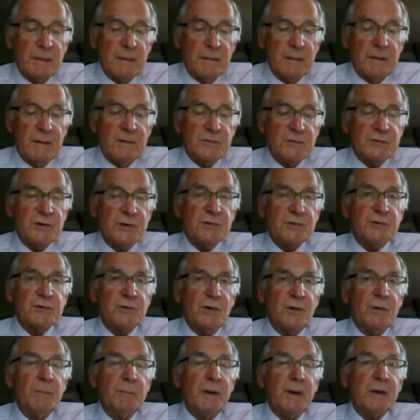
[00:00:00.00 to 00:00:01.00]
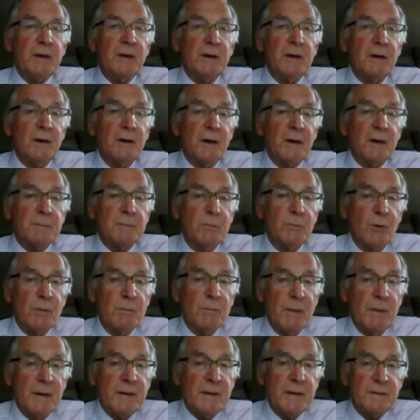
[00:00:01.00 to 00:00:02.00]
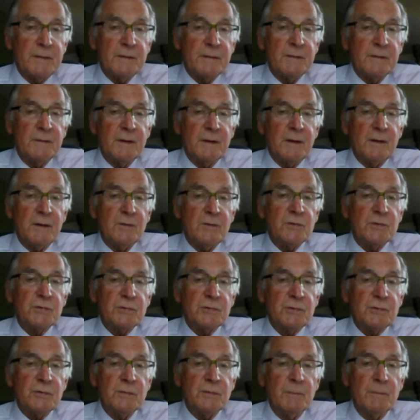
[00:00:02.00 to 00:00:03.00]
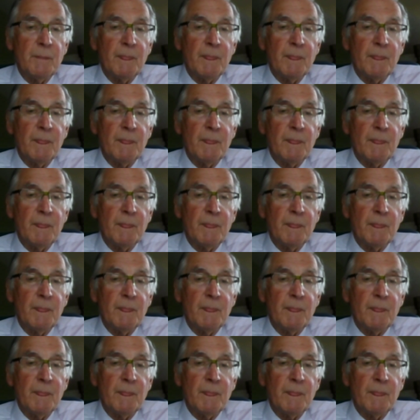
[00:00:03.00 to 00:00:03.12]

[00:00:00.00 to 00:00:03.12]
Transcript: insist on making a lot more money than they used to.